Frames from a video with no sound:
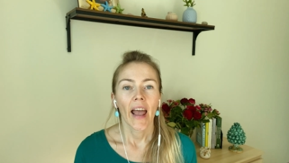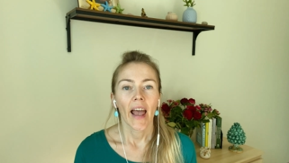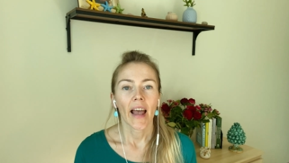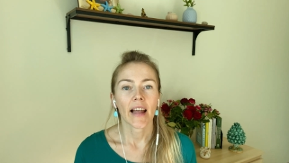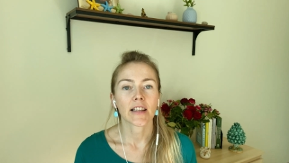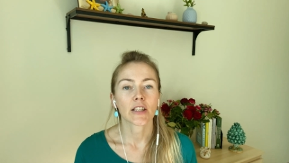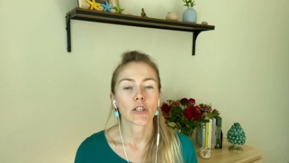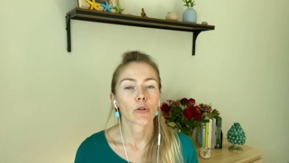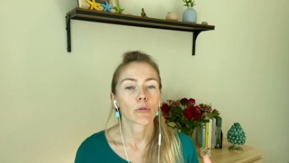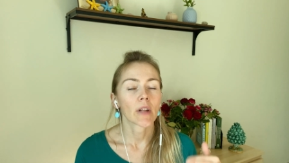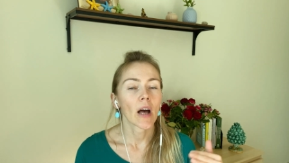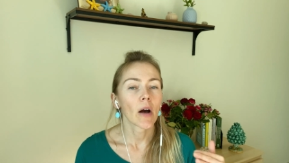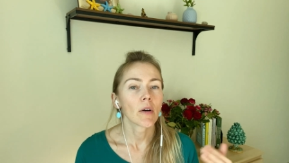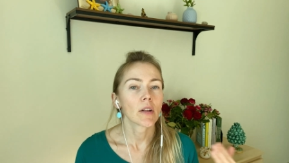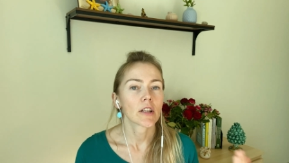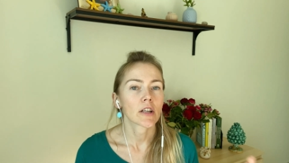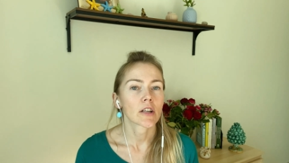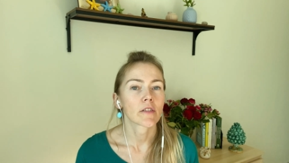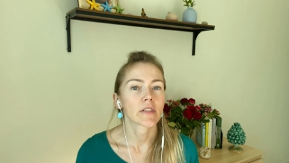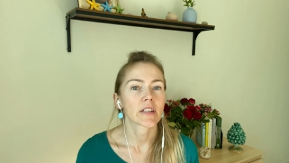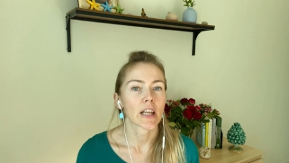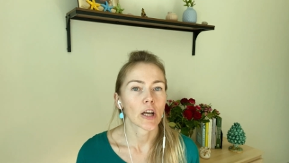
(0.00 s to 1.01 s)
And so now a
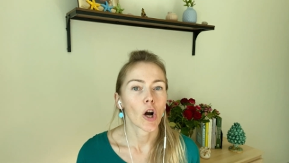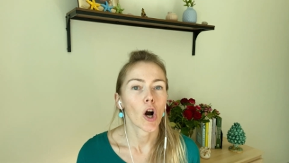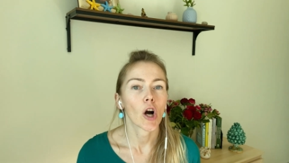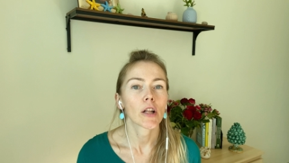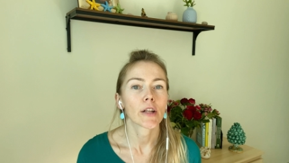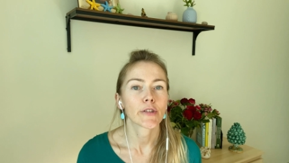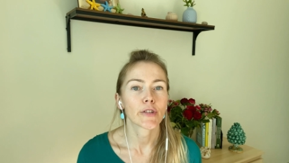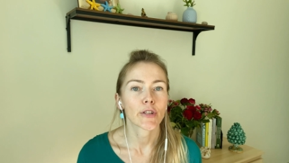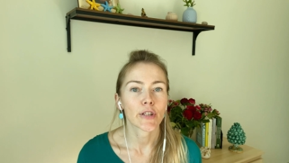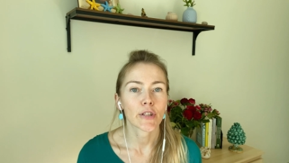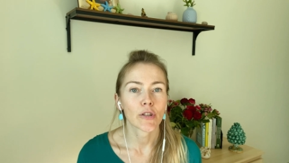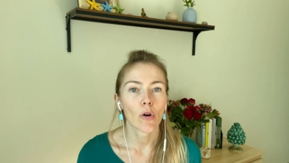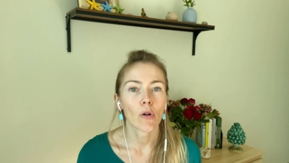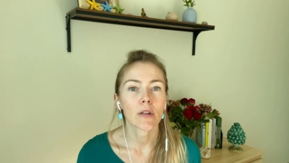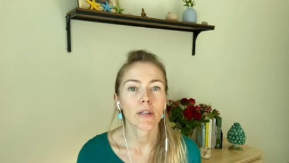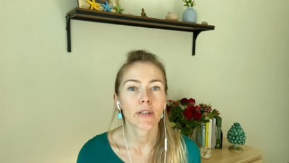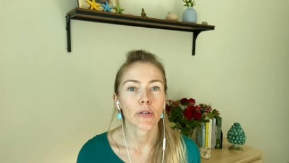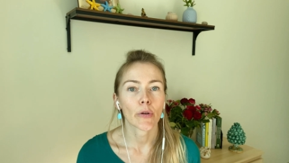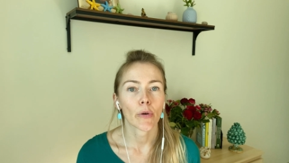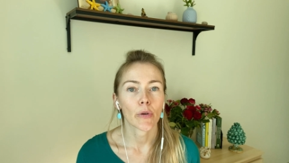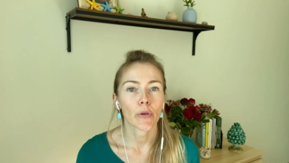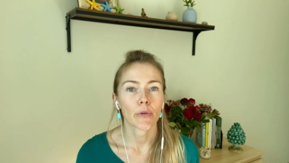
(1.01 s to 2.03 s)
lot of psychologists
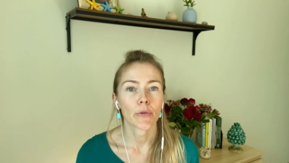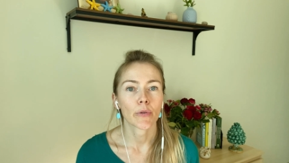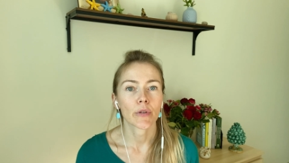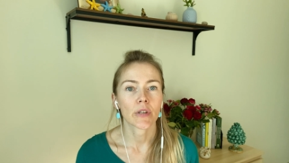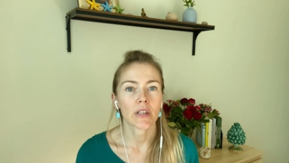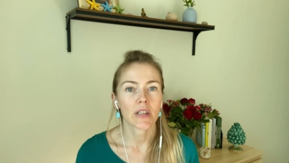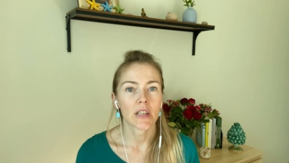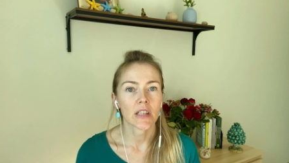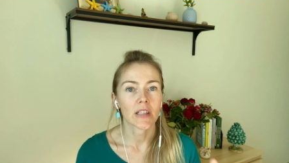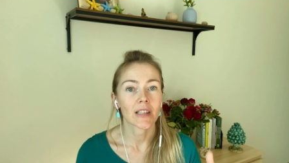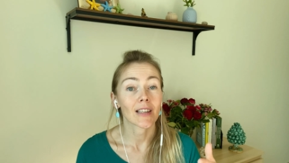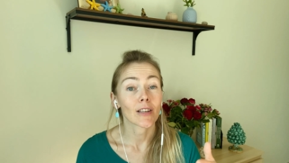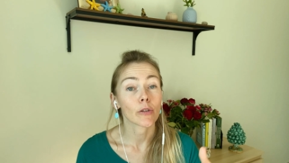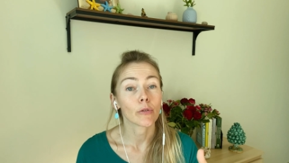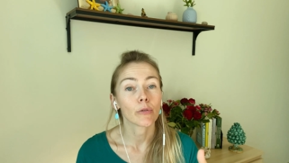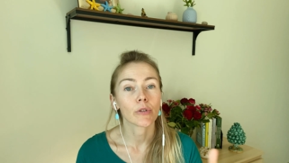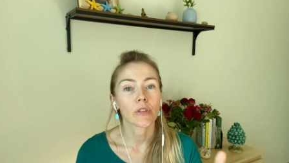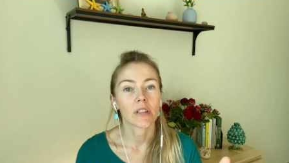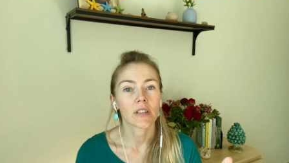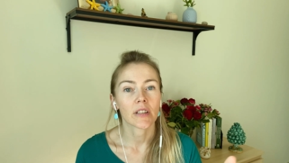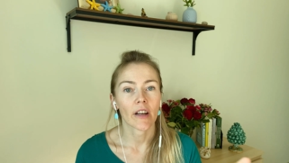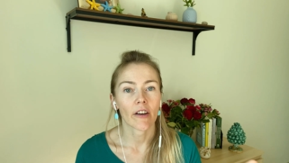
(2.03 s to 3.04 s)
also use this, the
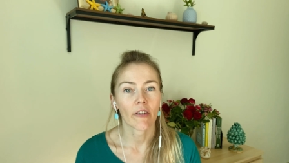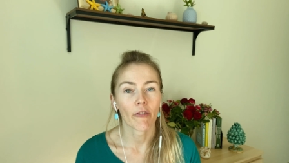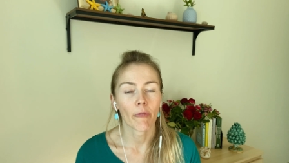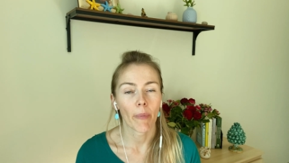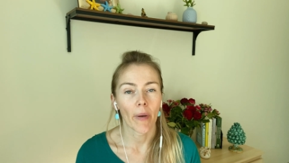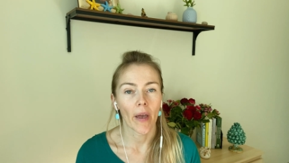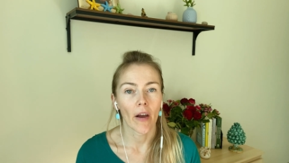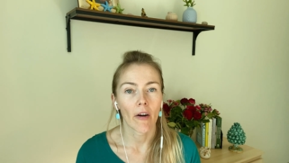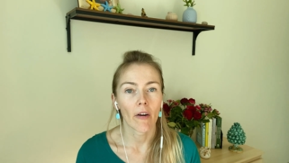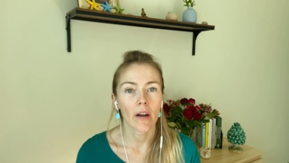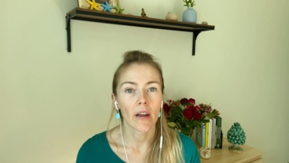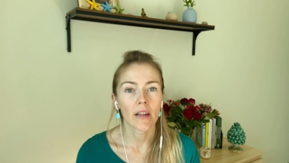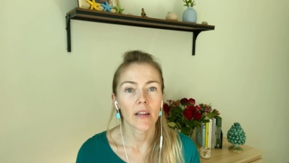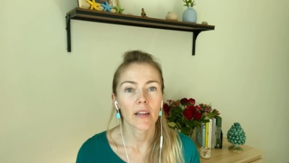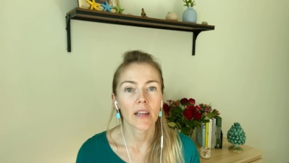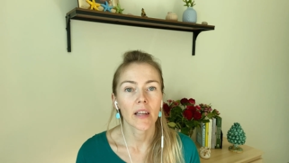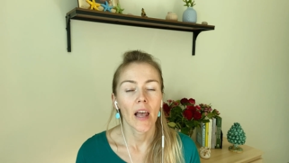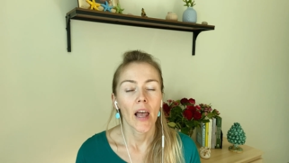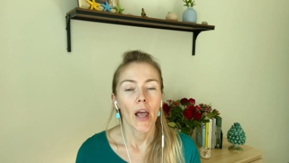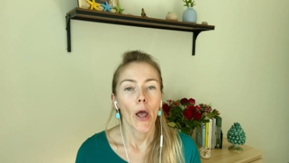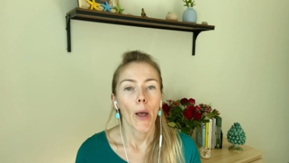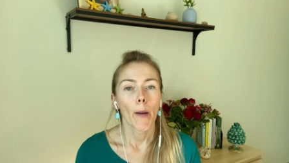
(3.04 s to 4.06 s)
good enough parent,
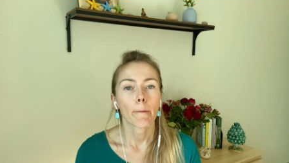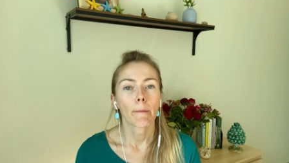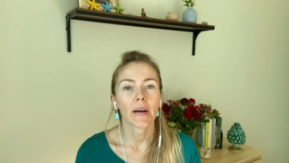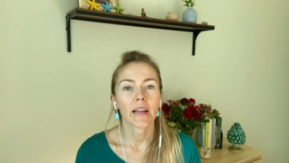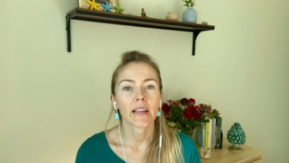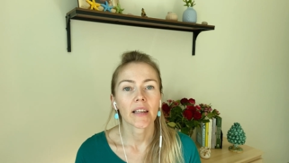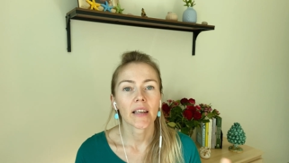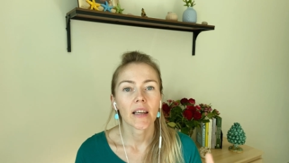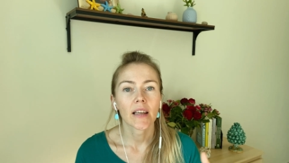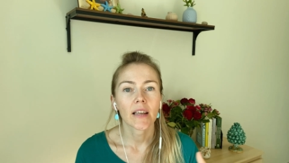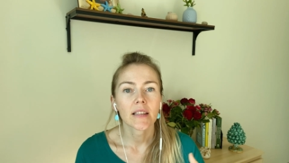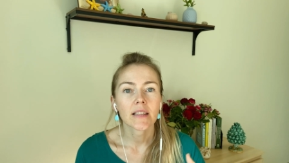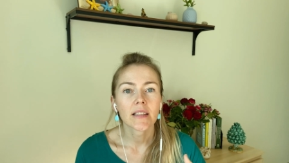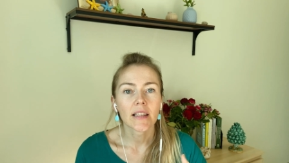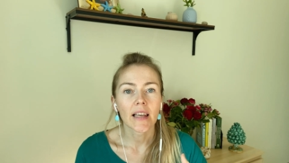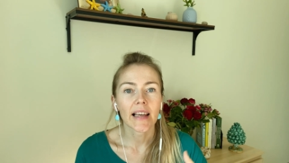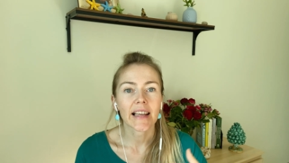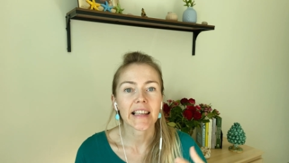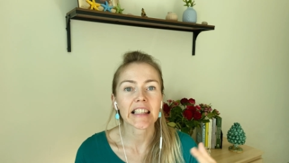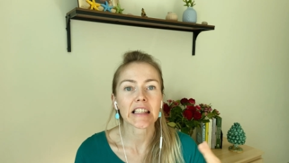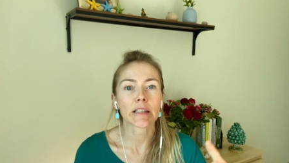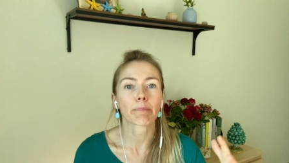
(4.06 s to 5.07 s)
but it's
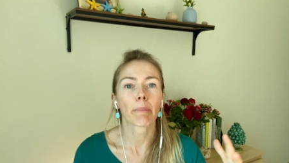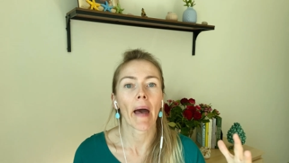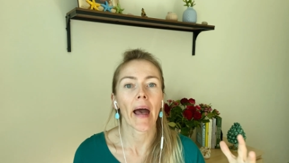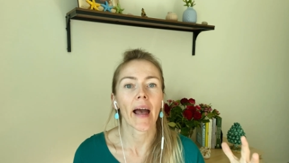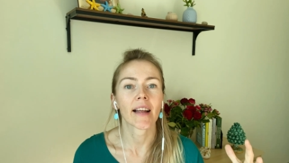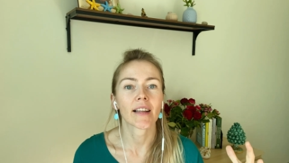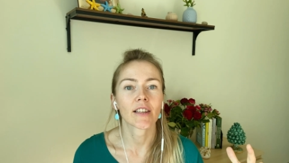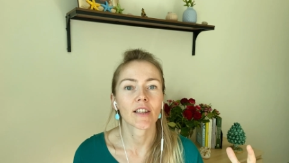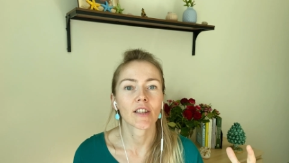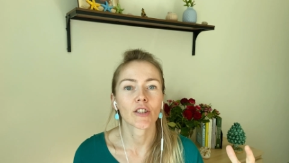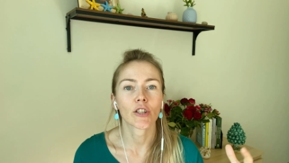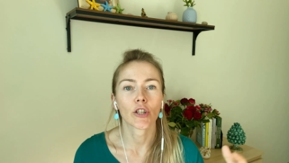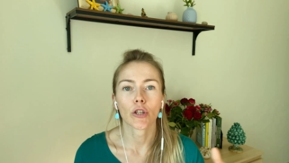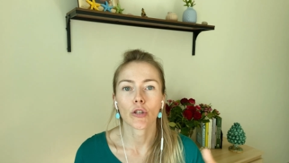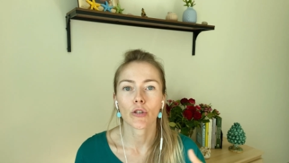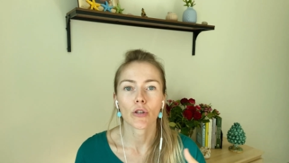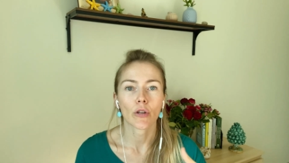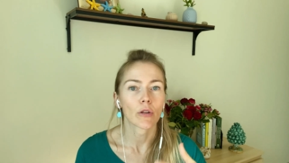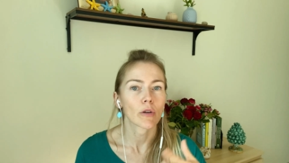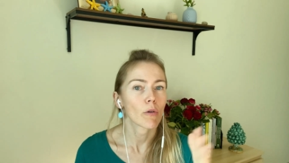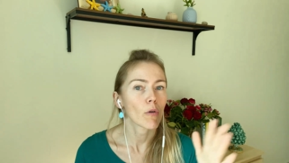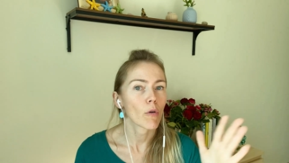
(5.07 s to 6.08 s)
expanded
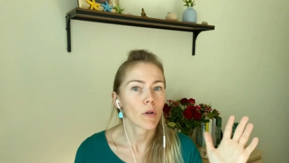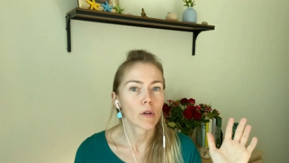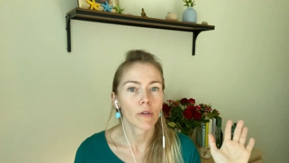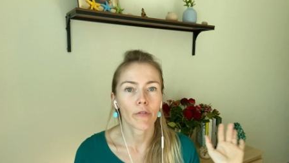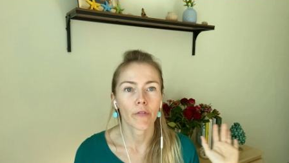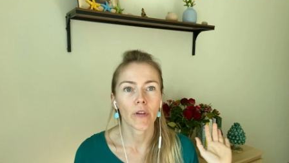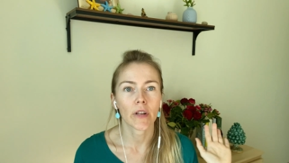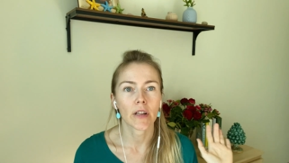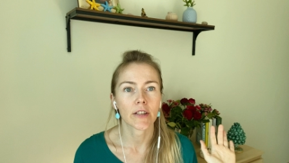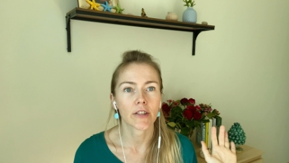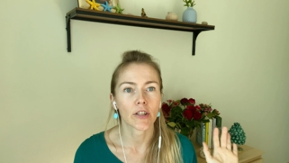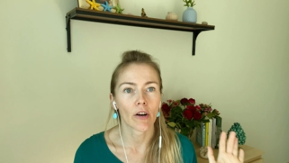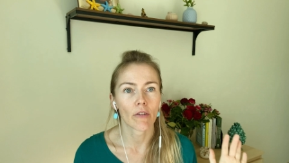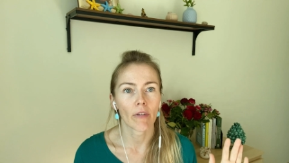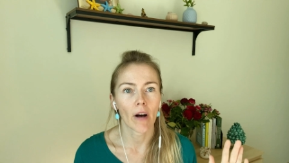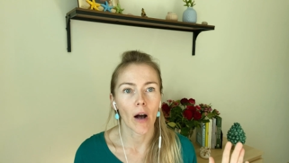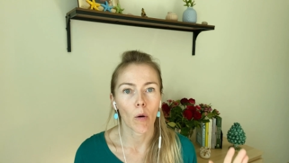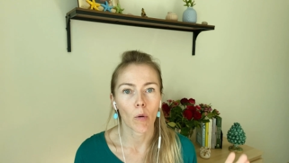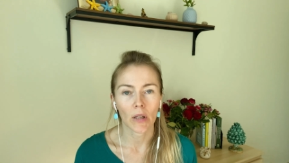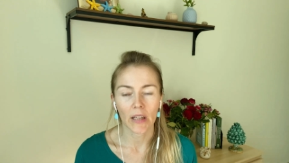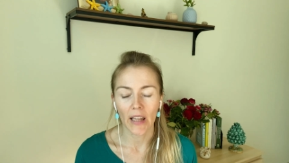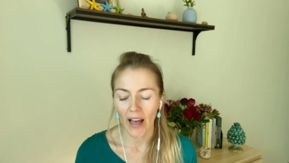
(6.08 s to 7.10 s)
into the all fields of
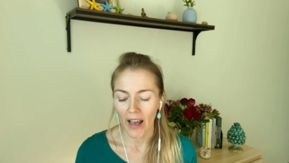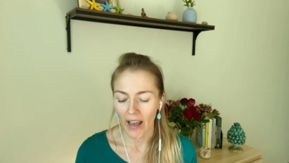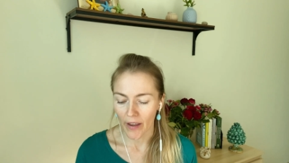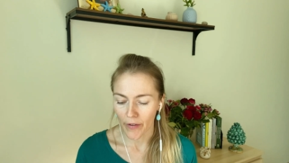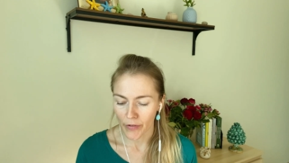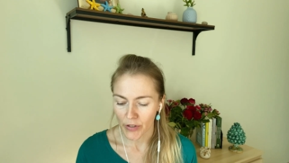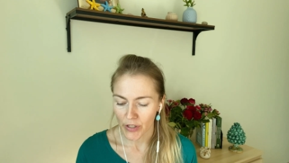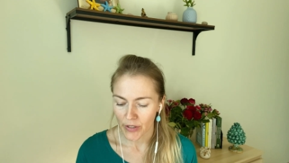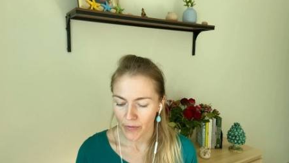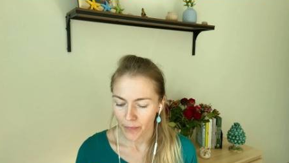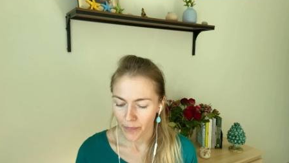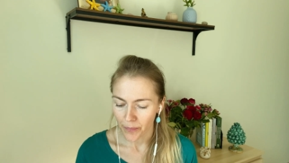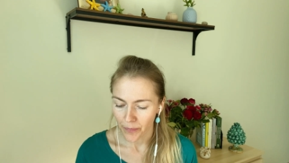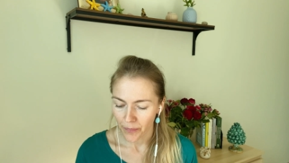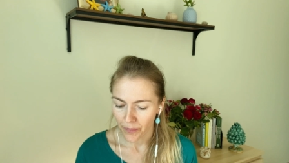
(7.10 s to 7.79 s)
our lives.